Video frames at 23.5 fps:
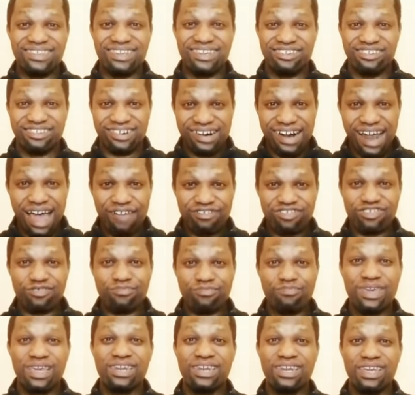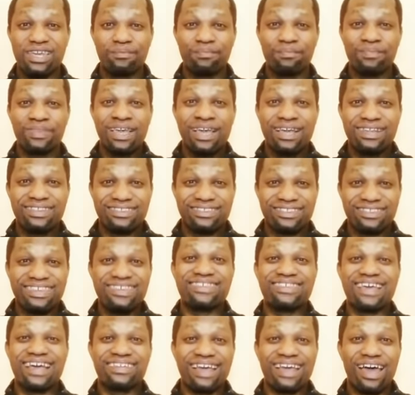the drafts, meaning
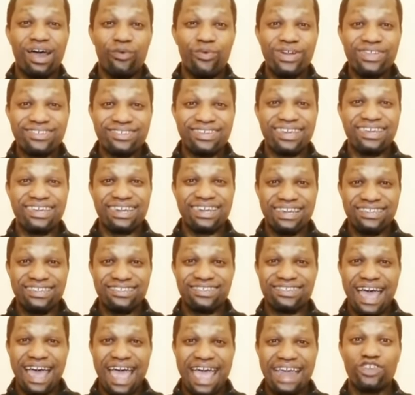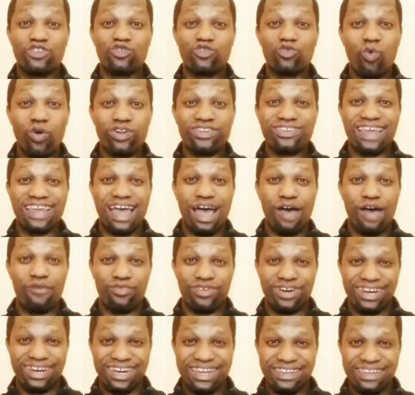things that are written inside is what they have
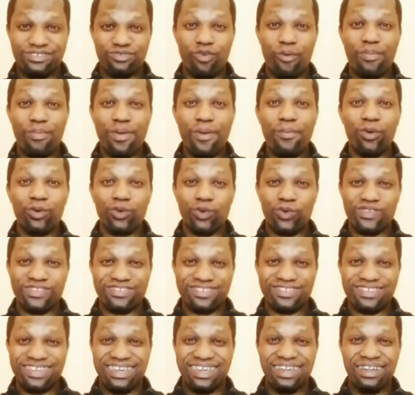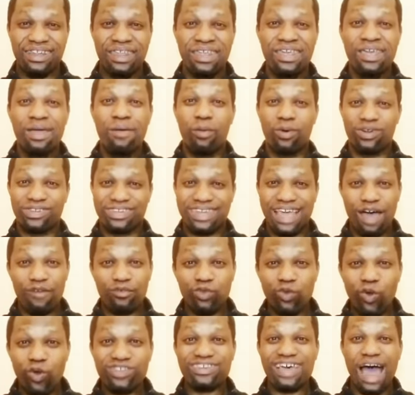released for people to see, but they
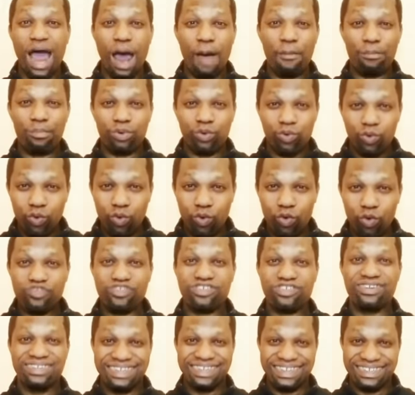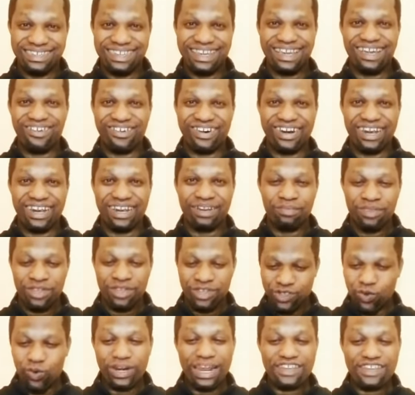have not approved the decree.
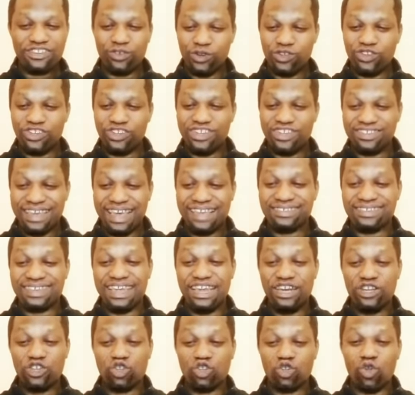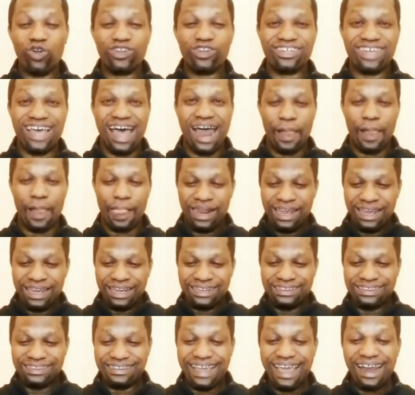So let's continue. It says, in total,
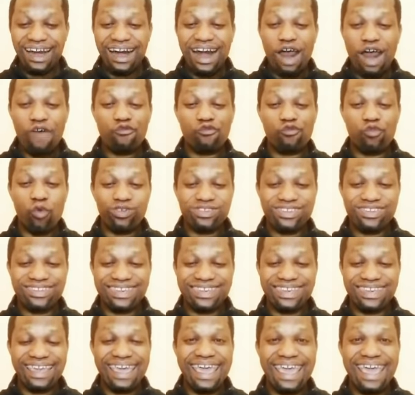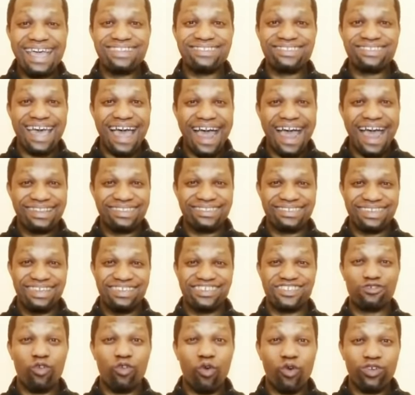there are 48
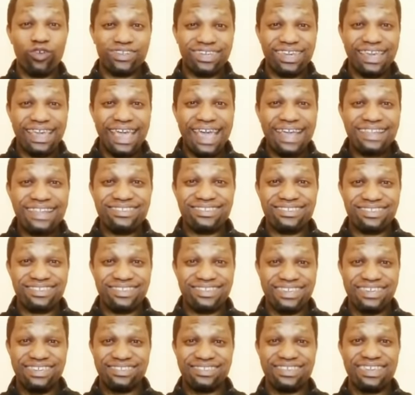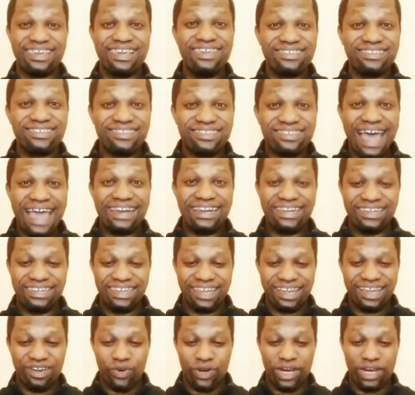items, 48 things inside the
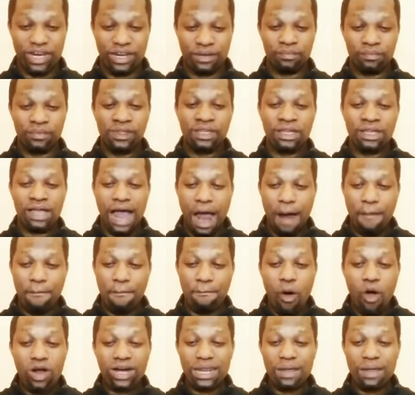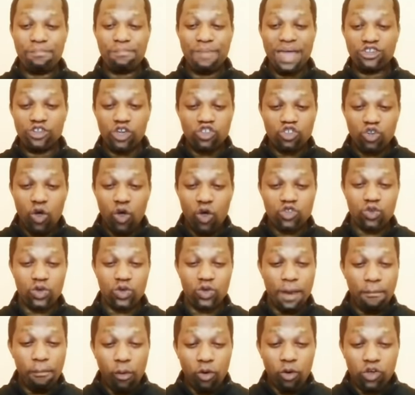decree. Among the measures, also
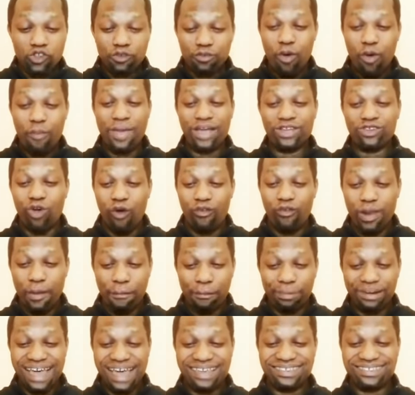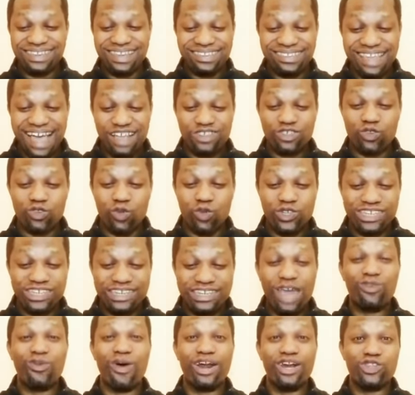the postponement of the plastic tax to
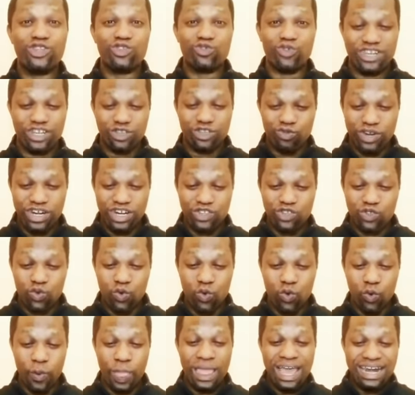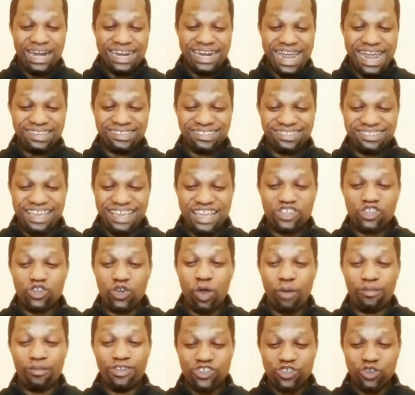January 2022, the
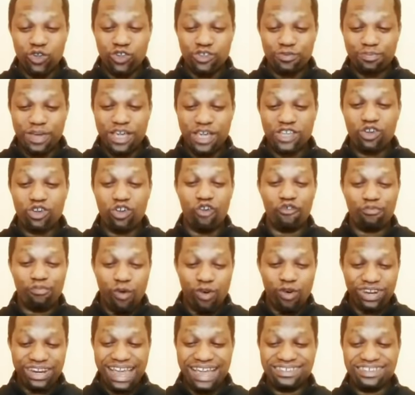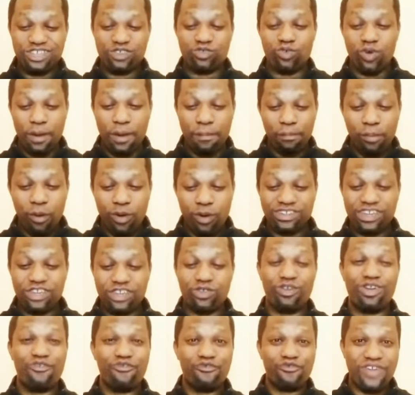extension of the suspension of mortgages for the purchase
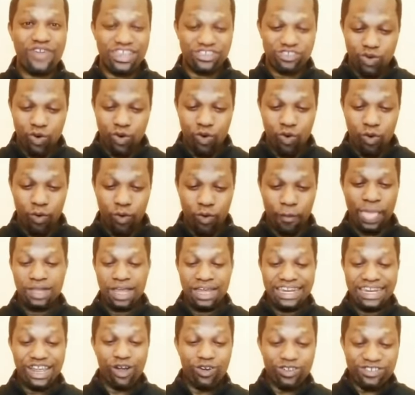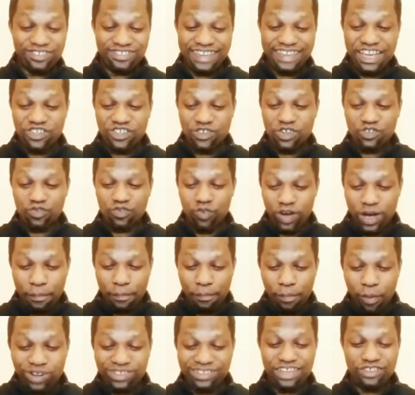of the first home, the concessions for the
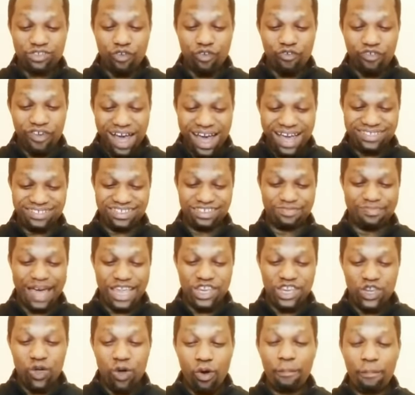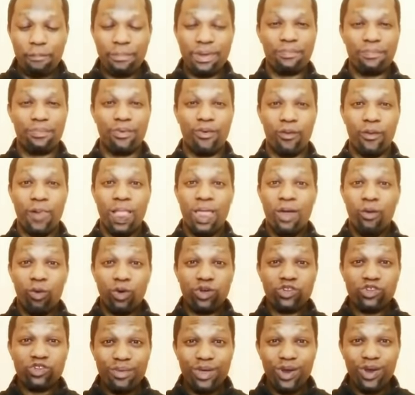purchase of houses by young people.
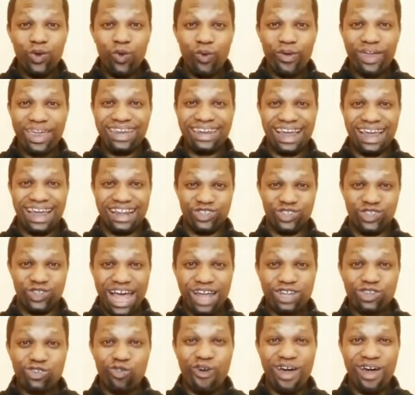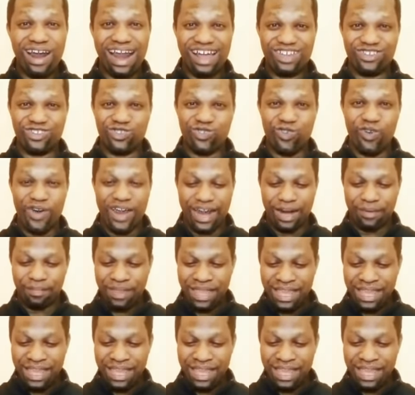We'll also be looking at that one as well.